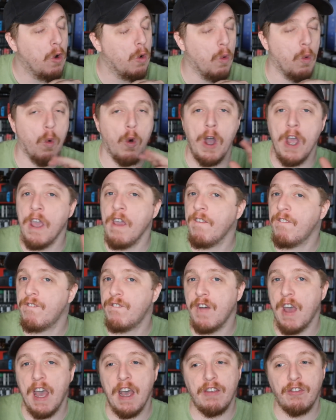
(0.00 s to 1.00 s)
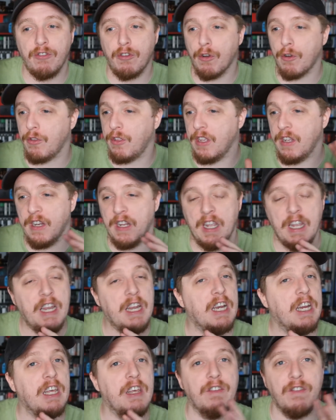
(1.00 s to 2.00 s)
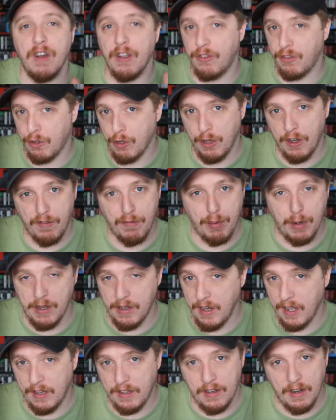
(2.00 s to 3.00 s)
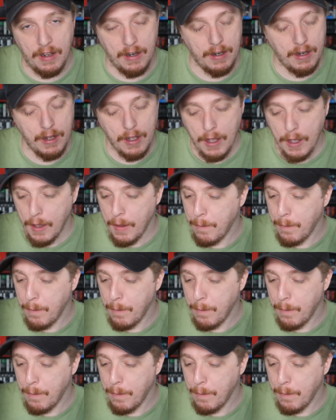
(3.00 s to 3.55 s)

way faster than any of us could have predicted.